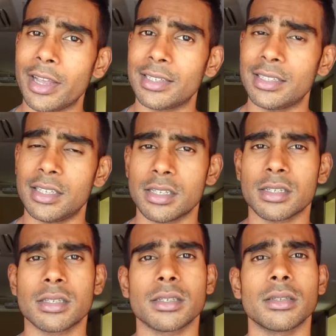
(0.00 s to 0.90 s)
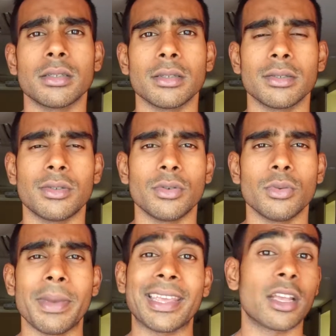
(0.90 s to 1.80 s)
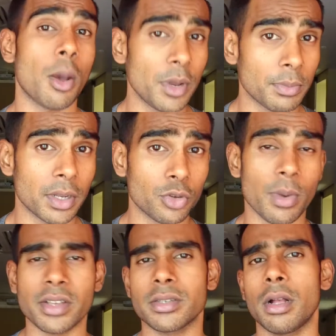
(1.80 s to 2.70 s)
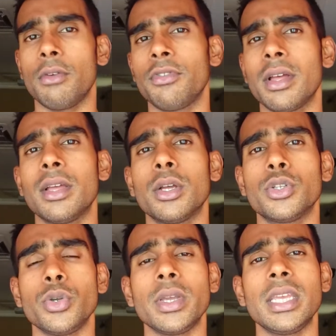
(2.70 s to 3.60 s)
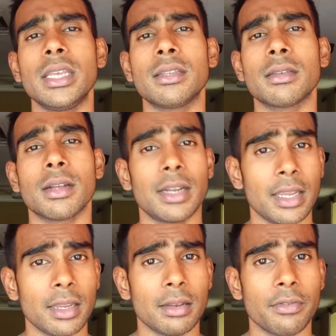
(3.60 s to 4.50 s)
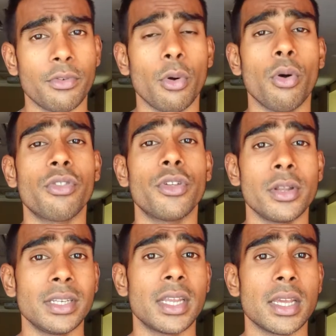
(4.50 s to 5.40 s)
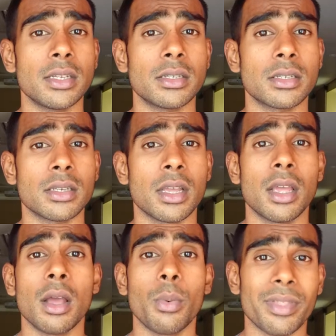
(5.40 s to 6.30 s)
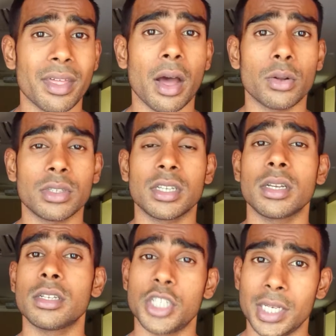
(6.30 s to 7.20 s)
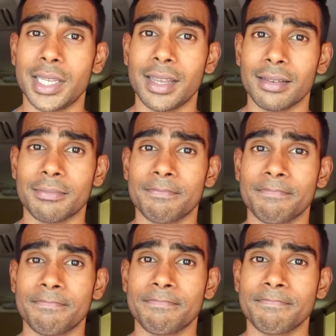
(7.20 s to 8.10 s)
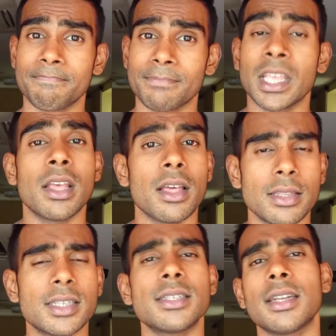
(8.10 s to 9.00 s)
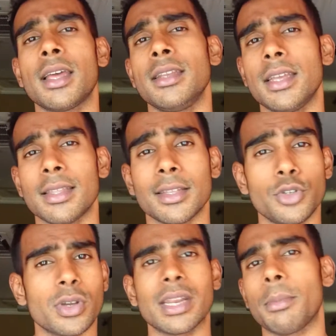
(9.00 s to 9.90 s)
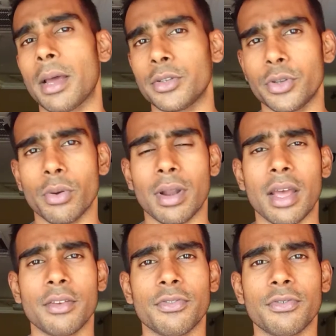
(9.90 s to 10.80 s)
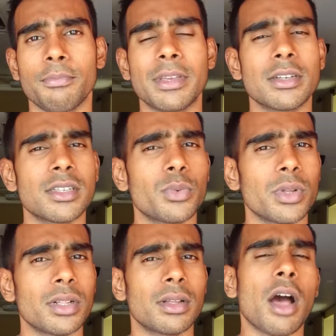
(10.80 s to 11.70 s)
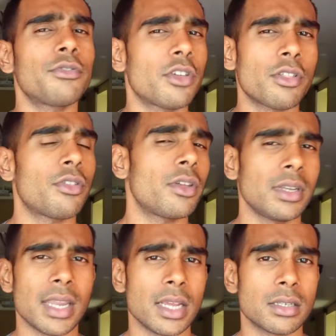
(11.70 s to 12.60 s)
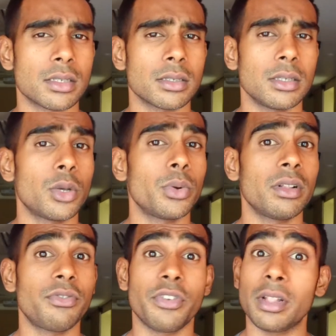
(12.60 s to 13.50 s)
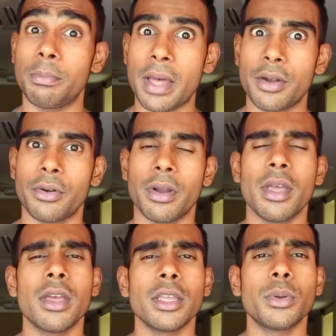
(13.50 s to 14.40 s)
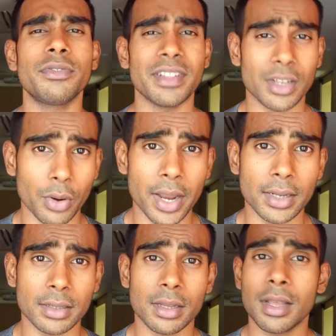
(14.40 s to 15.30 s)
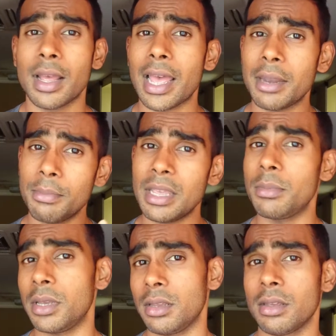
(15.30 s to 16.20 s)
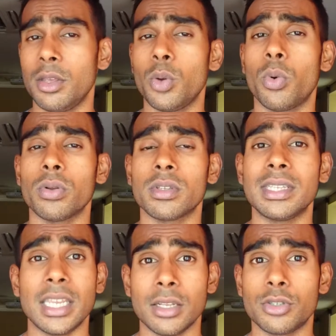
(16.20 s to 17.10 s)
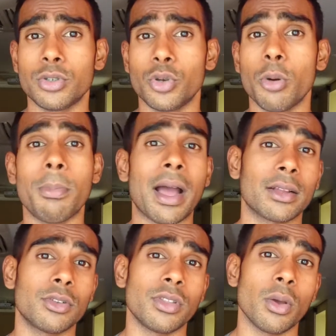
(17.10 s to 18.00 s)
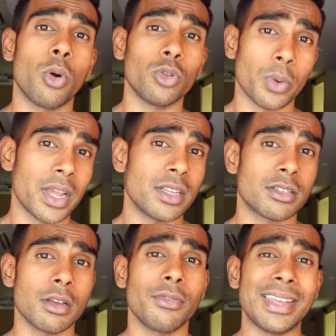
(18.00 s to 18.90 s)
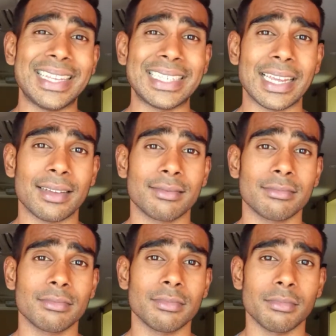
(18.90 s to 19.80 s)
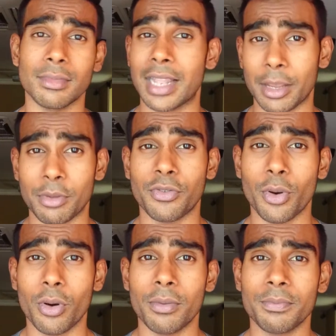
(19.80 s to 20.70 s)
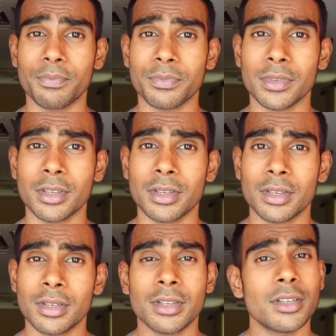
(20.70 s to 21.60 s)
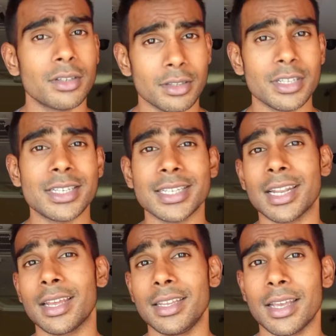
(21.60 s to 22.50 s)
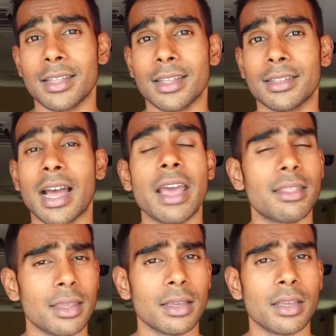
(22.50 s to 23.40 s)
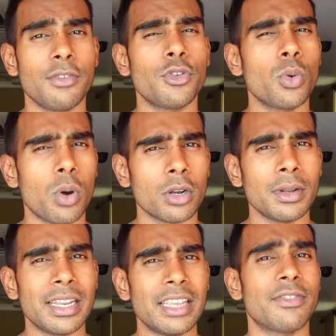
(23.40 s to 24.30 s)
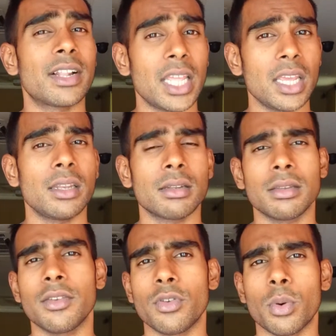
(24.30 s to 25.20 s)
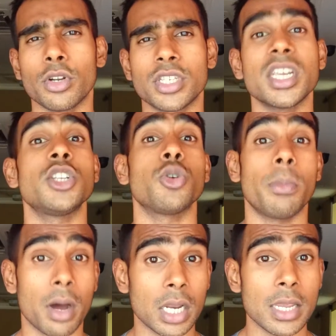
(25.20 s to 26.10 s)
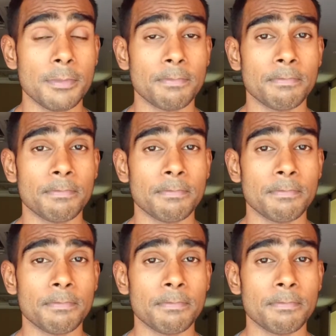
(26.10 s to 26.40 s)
I did this, to make a commitment to myself to eat clean for thirty days without cheating. This is an idea that you can apply to your life, because it will, after the thirty days, you will feel better, you will feel great, and maybe you won't need to go back to the old ways of eating like before. This is an idea that I think if you want to live clean, if you want to change your body,